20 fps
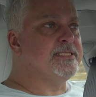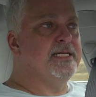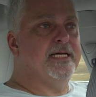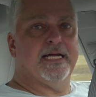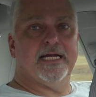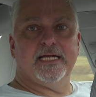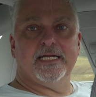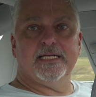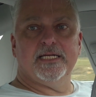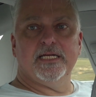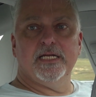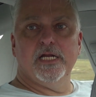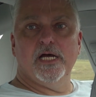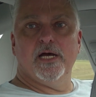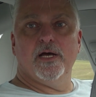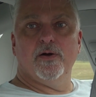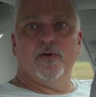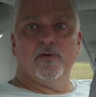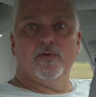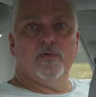thing,
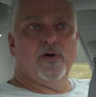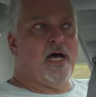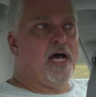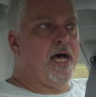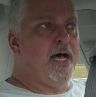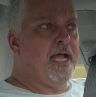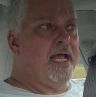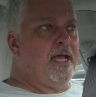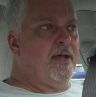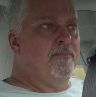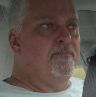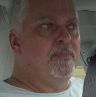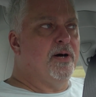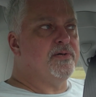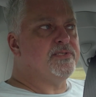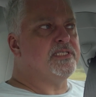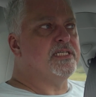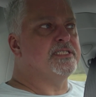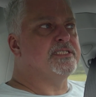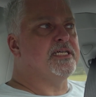
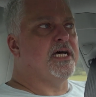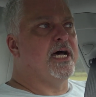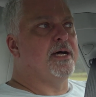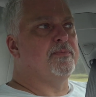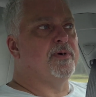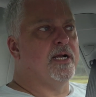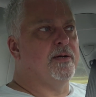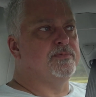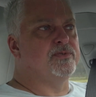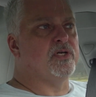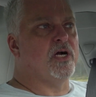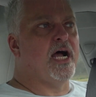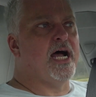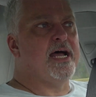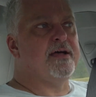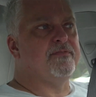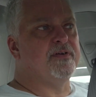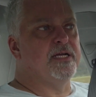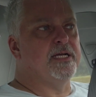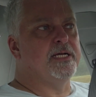most of the time when I'm
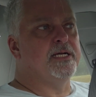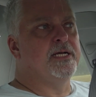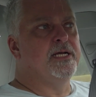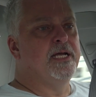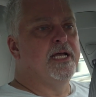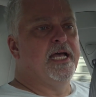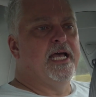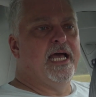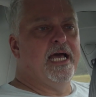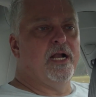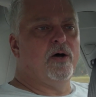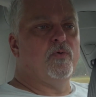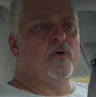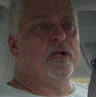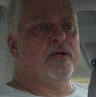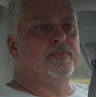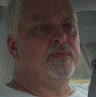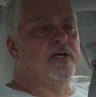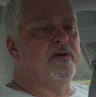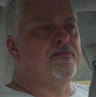driving and I
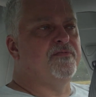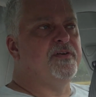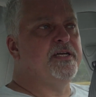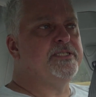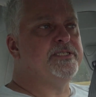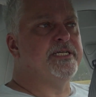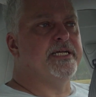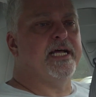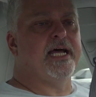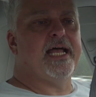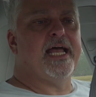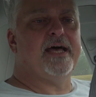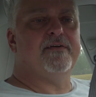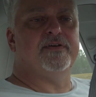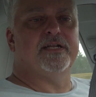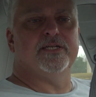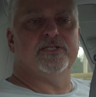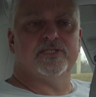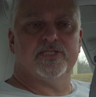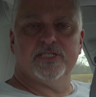want to be efficient, I have
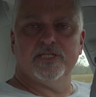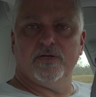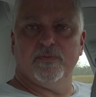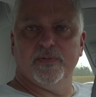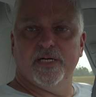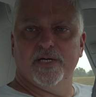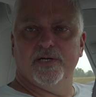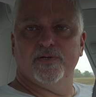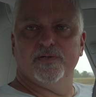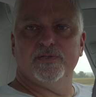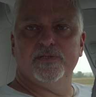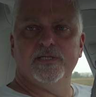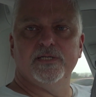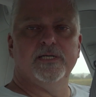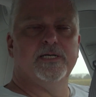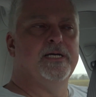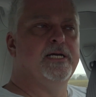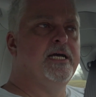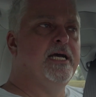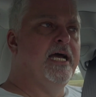it in chill mode,
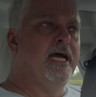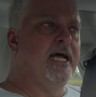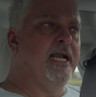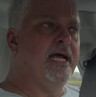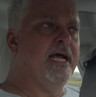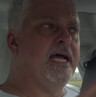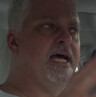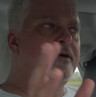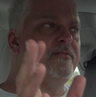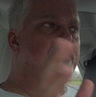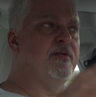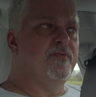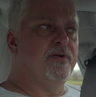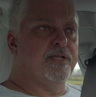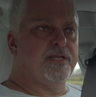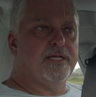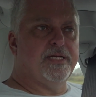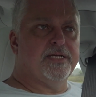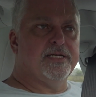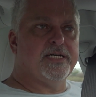and I have
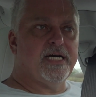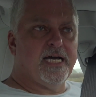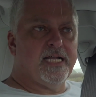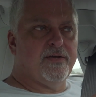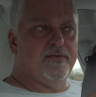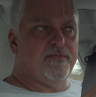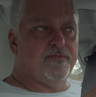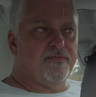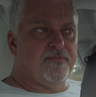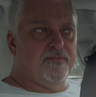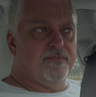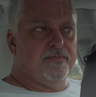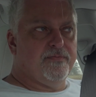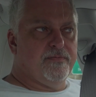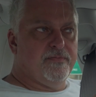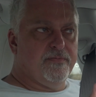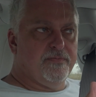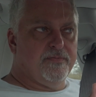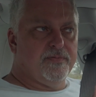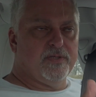everything kind of
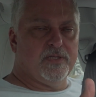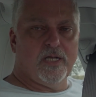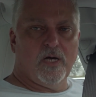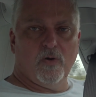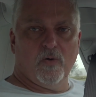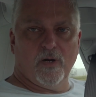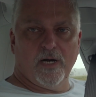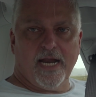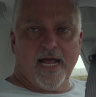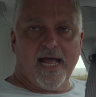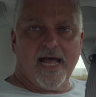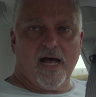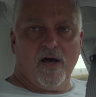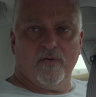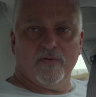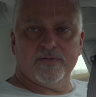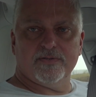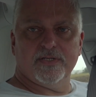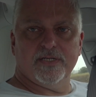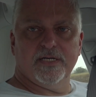lowered out,